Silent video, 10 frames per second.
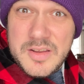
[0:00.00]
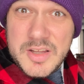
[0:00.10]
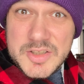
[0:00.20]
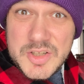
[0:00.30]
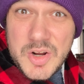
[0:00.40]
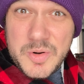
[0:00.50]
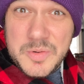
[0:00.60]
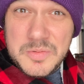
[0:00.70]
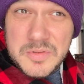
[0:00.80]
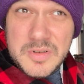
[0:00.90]
The snow
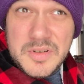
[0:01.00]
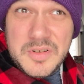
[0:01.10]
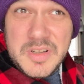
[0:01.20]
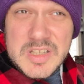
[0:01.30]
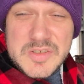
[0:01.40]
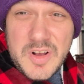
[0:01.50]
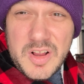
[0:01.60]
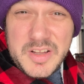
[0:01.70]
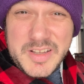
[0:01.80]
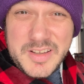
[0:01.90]
is
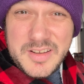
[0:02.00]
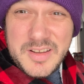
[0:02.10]
falling